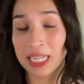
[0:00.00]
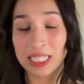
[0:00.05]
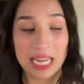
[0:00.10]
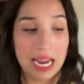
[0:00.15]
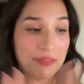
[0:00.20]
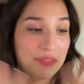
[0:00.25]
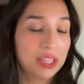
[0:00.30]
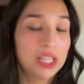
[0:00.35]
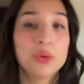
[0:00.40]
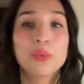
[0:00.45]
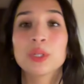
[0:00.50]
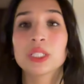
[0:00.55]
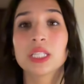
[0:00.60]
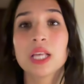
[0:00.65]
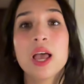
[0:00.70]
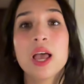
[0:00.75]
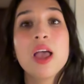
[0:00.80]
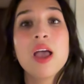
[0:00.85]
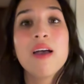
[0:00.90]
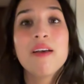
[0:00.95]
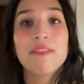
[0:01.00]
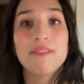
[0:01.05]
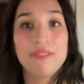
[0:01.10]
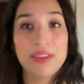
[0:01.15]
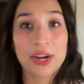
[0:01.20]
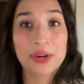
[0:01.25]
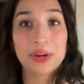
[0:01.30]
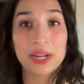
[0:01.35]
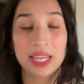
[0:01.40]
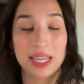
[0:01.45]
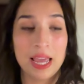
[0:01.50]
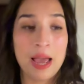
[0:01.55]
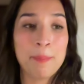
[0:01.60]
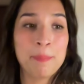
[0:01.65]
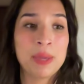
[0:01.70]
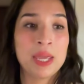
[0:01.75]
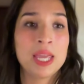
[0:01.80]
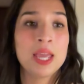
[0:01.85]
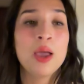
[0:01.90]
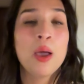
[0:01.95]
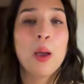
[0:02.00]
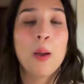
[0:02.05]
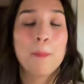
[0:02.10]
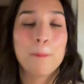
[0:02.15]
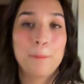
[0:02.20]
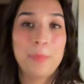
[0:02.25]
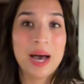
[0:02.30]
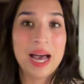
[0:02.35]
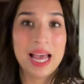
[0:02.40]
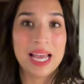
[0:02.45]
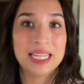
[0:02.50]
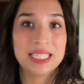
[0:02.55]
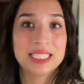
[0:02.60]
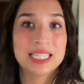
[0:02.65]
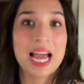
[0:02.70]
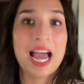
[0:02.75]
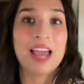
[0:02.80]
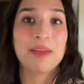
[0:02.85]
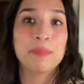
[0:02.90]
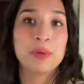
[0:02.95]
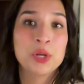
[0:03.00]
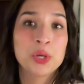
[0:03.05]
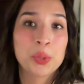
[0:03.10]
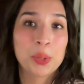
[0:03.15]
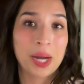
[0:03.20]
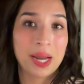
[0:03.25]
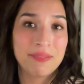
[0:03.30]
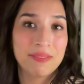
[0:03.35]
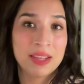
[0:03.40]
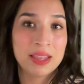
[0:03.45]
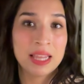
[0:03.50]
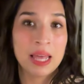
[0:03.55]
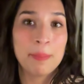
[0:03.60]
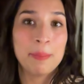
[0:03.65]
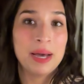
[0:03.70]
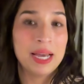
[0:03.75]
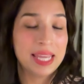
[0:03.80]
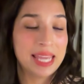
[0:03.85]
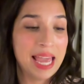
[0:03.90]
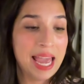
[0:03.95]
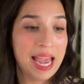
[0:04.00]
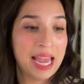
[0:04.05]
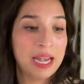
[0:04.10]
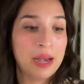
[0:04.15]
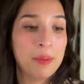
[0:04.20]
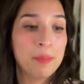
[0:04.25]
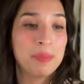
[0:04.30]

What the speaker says: Everything was very yummy, but I've been craving them again.